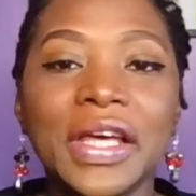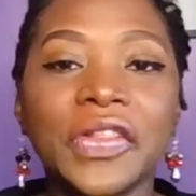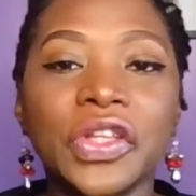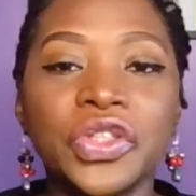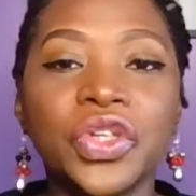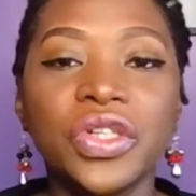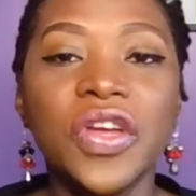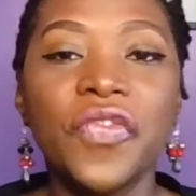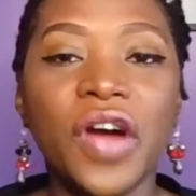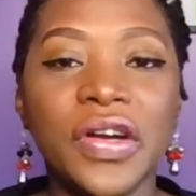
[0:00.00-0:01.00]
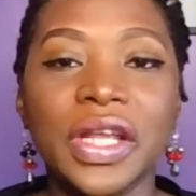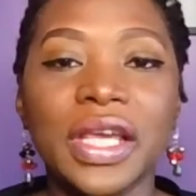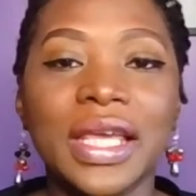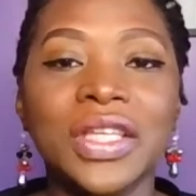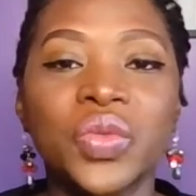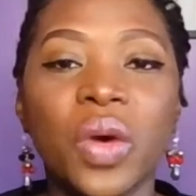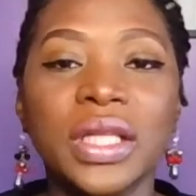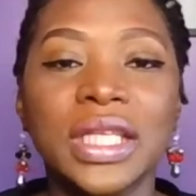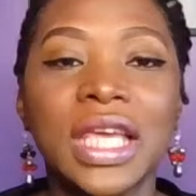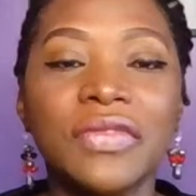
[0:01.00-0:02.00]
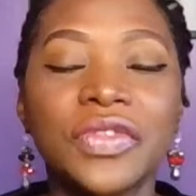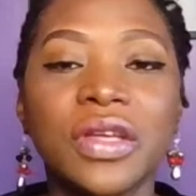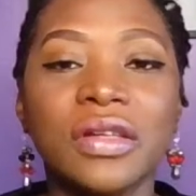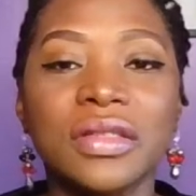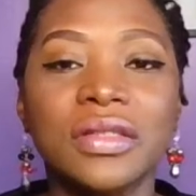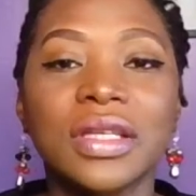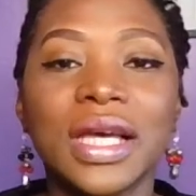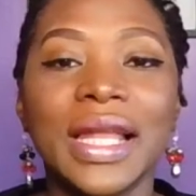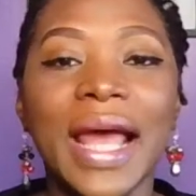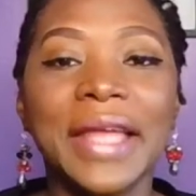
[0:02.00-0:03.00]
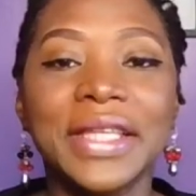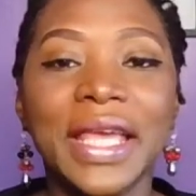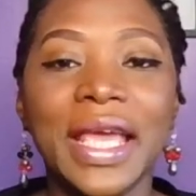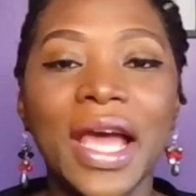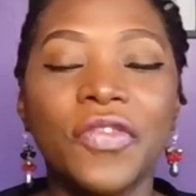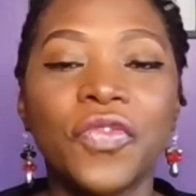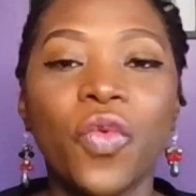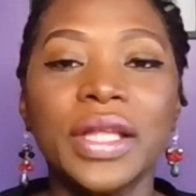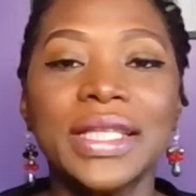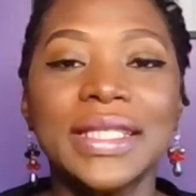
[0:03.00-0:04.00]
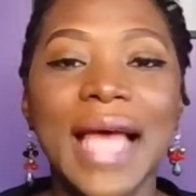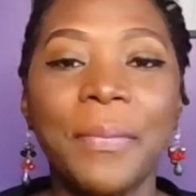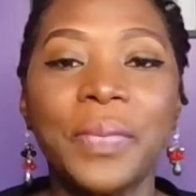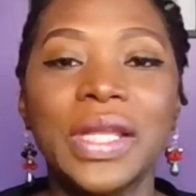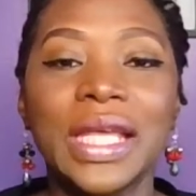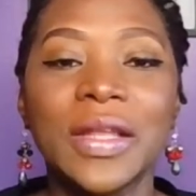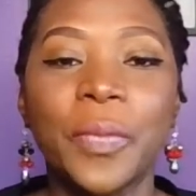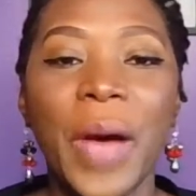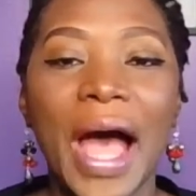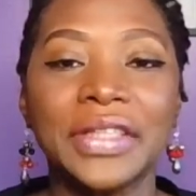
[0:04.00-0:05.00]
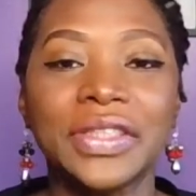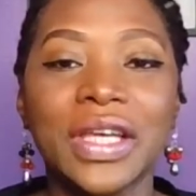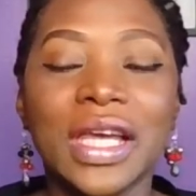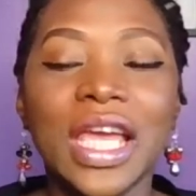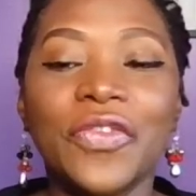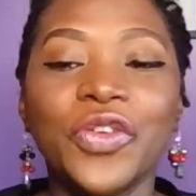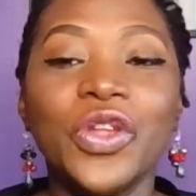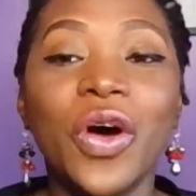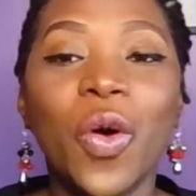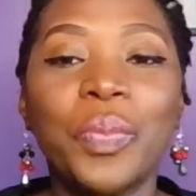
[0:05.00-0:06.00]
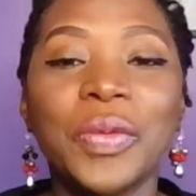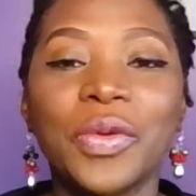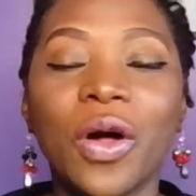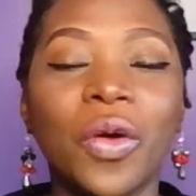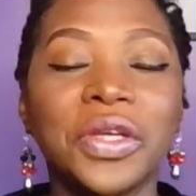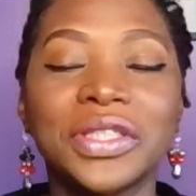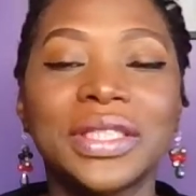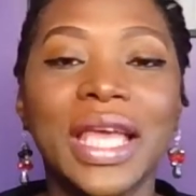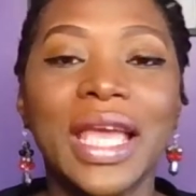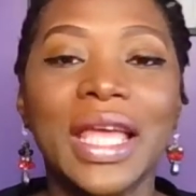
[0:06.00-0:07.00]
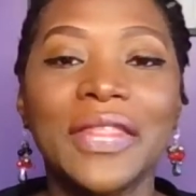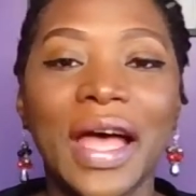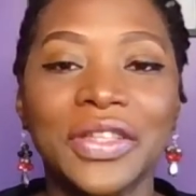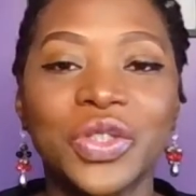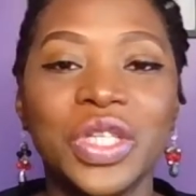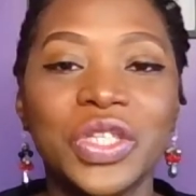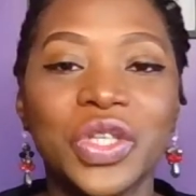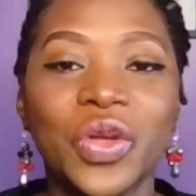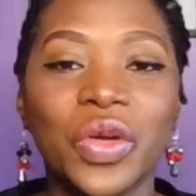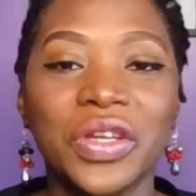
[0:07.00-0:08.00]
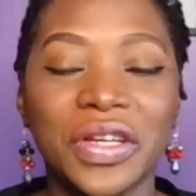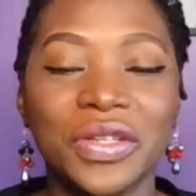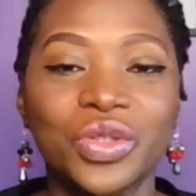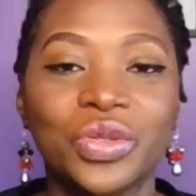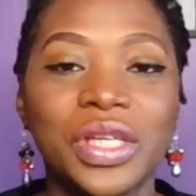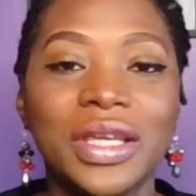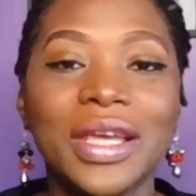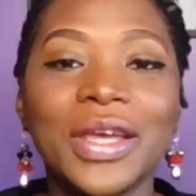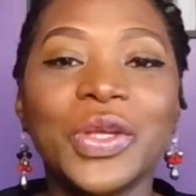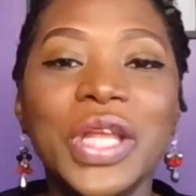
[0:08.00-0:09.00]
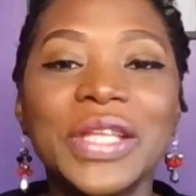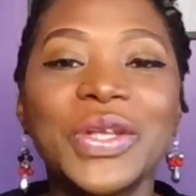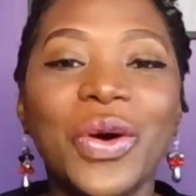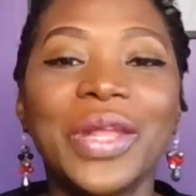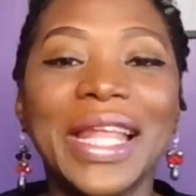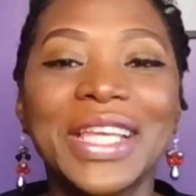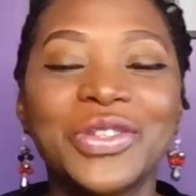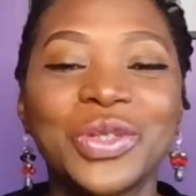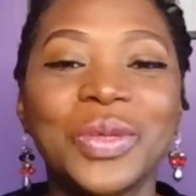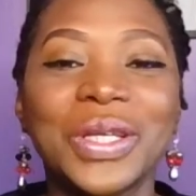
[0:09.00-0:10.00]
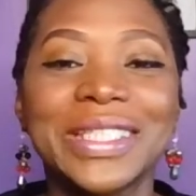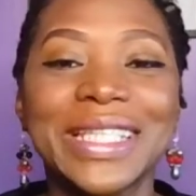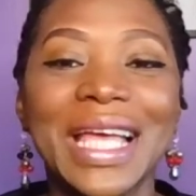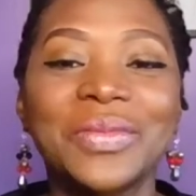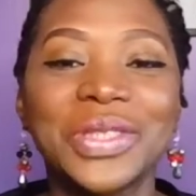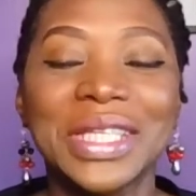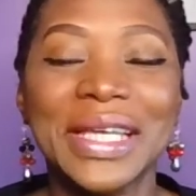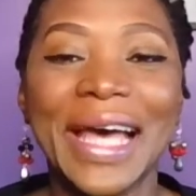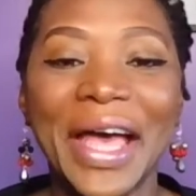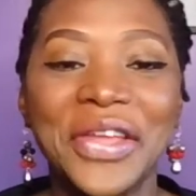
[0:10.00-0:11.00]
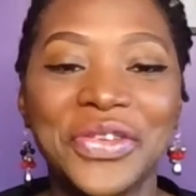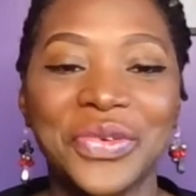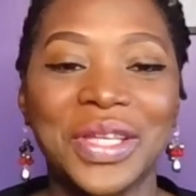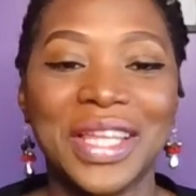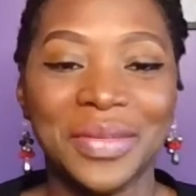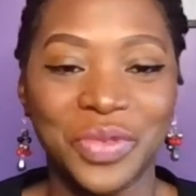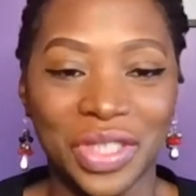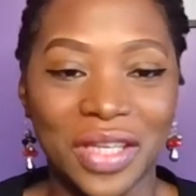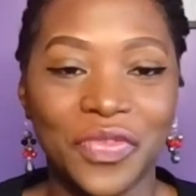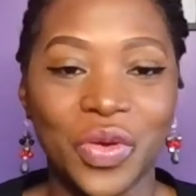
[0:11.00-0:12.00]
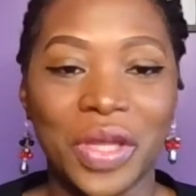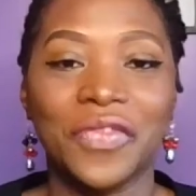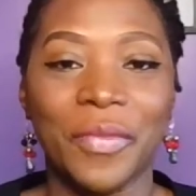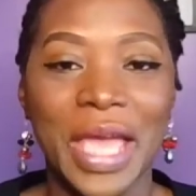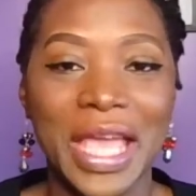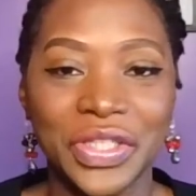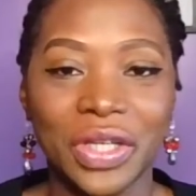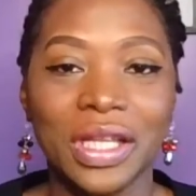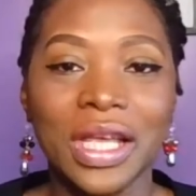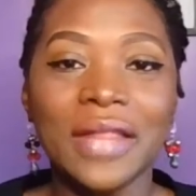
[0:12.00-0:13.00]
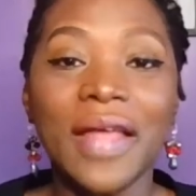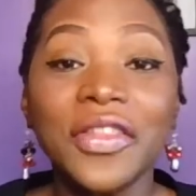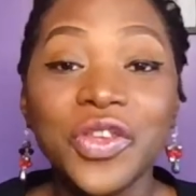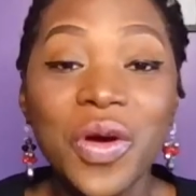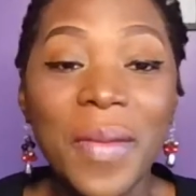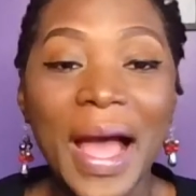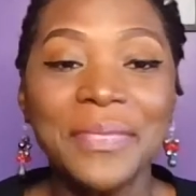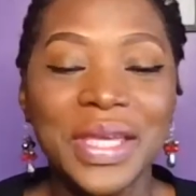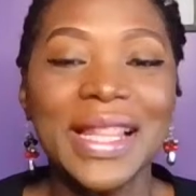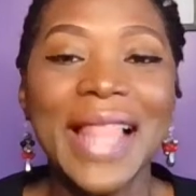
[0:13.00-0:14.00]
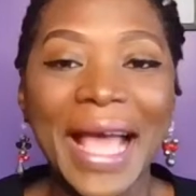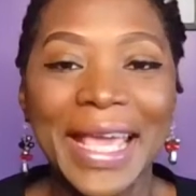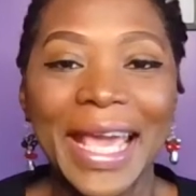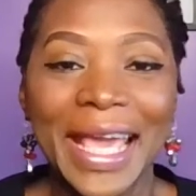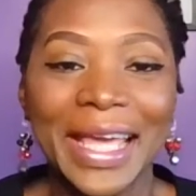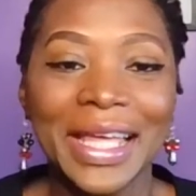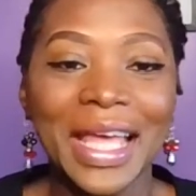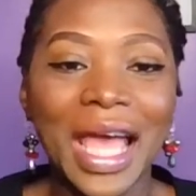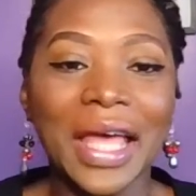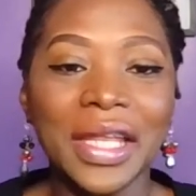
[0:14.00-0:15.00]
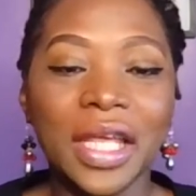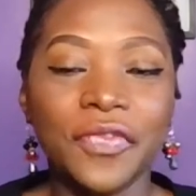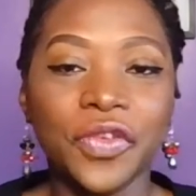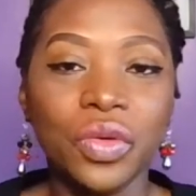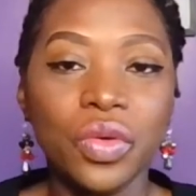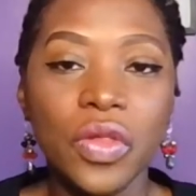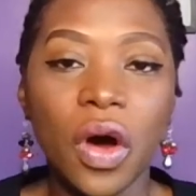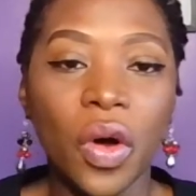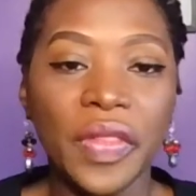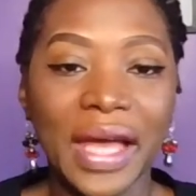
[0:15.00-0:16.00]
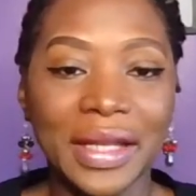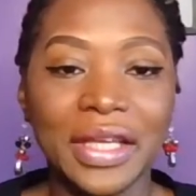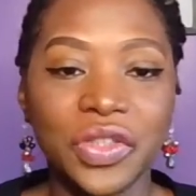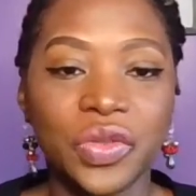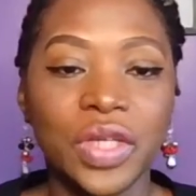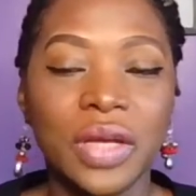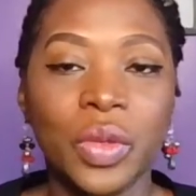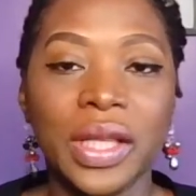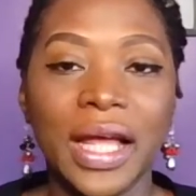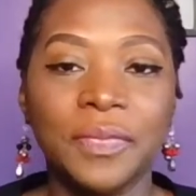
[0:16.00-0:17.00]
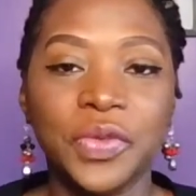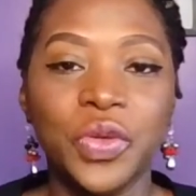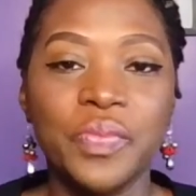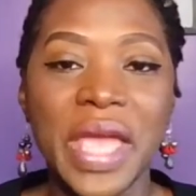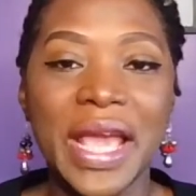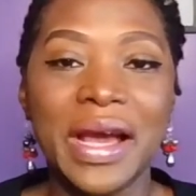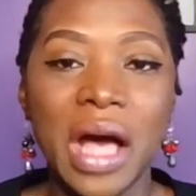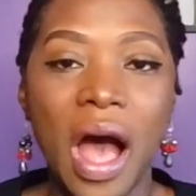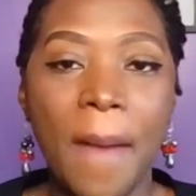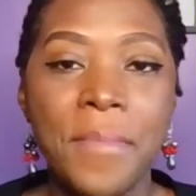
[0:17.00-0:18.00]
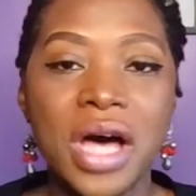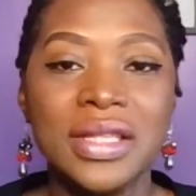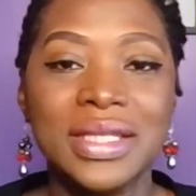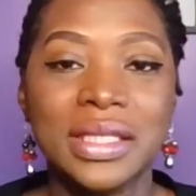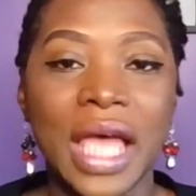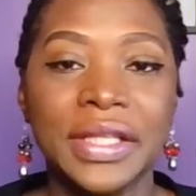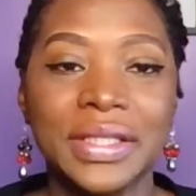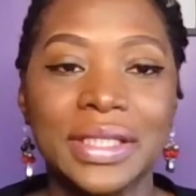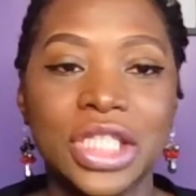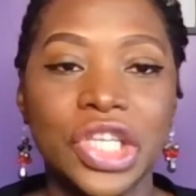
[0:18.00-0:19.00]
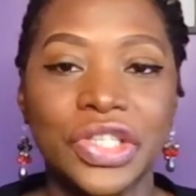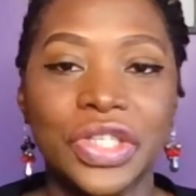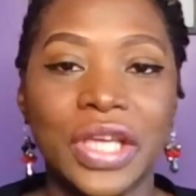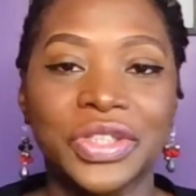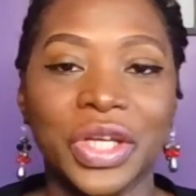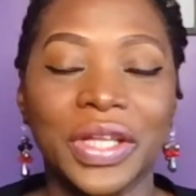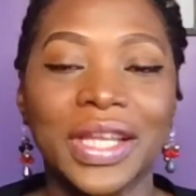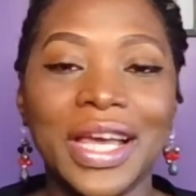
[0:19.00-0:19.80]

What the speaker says: The jury verdict is what gives us an idea of what has happened in the past. If you know, people always say that you need to know your history. You need to know that history because it helps to guide you. It helps to give you information that you might be lacking. And if you know that history, it will help you make common sense decision.